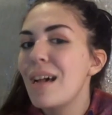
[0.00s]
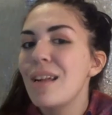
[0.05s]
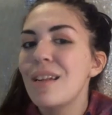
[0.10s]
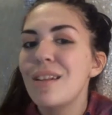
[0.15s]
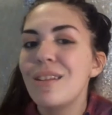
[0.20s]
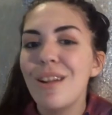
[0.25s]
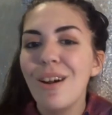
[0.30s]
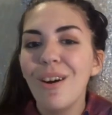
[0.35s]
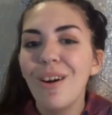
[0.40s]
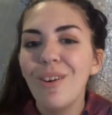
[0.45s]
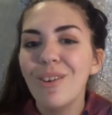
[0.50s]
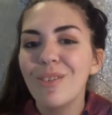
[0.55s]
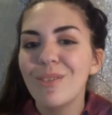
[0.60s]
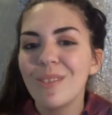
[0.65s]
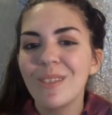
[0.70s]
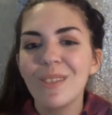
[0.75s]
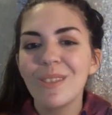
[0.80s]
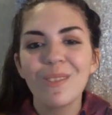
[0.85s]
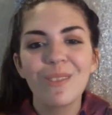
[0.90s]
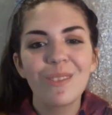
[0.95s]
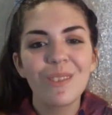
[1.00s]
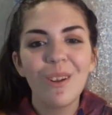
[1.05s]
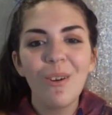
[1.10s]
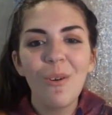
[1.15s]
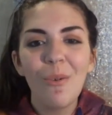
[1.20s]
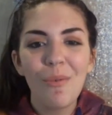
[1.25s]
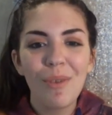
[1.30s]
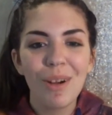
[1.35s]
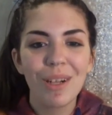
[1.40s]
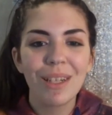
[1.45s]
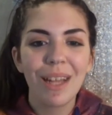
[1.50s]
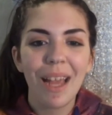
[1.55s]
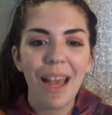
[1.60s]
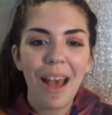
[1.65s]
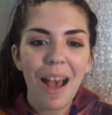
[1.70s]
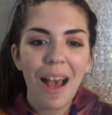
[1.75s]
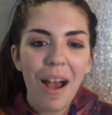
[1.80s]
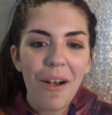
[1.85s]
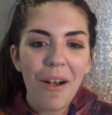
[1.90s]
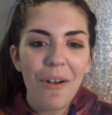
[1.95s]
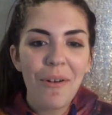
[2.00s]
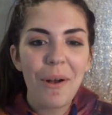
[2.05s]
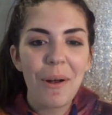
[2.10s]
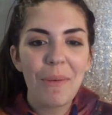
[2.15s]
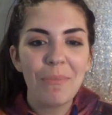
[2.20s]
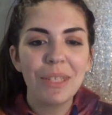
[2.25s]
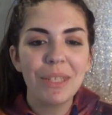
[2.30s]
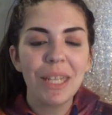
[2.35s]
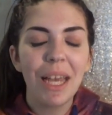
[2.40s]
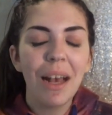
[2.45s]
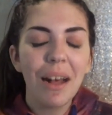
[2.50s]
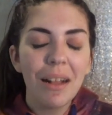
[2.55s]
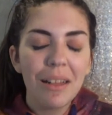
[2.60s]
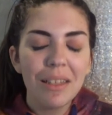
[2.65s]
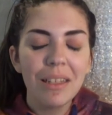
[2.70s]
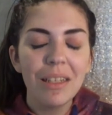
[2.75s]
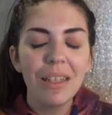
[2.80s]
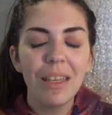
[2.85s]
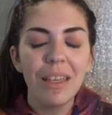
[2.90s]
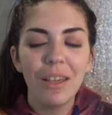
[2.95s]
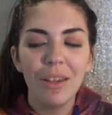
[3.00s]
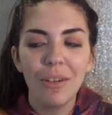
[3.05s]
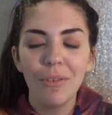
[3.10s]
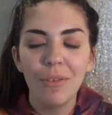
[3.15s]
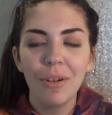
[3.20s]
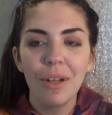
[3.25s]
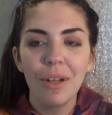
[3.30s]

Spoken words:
No, those don't work out, I'm telling you.